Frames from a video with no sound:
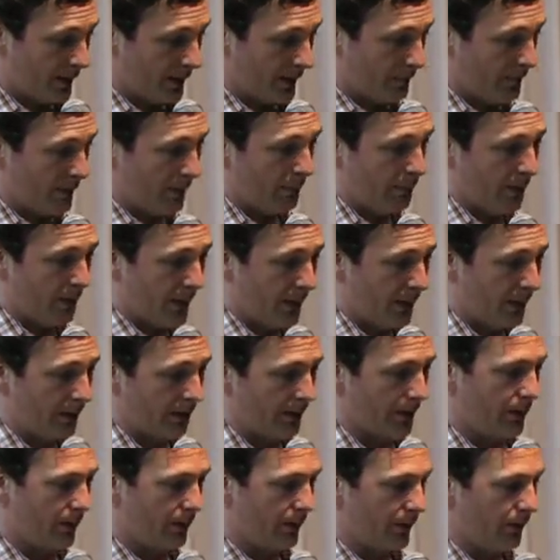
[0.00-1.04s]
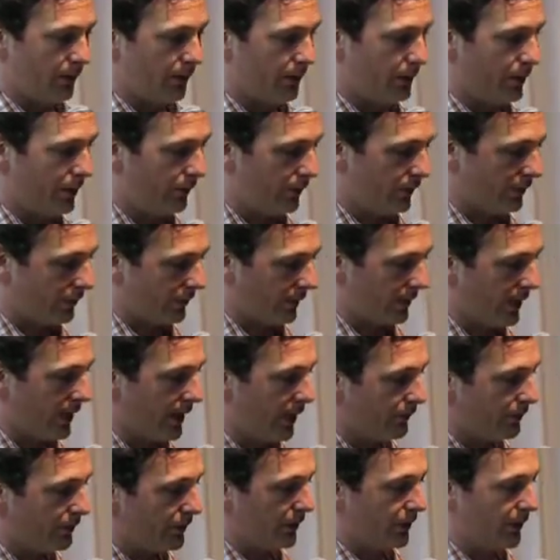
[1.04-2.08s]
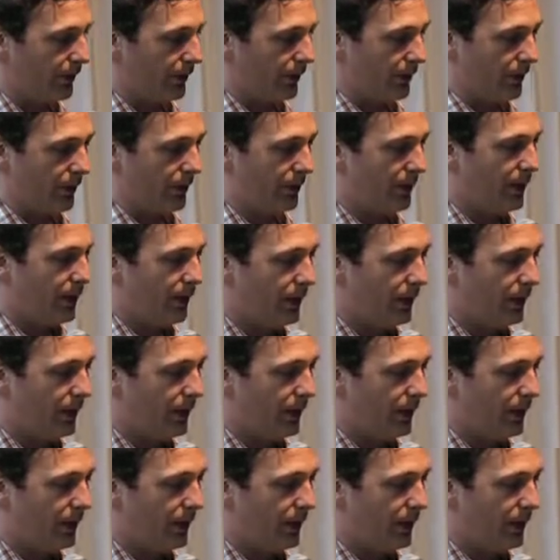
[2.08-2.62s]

empty bed or going to the movies in the afternoon or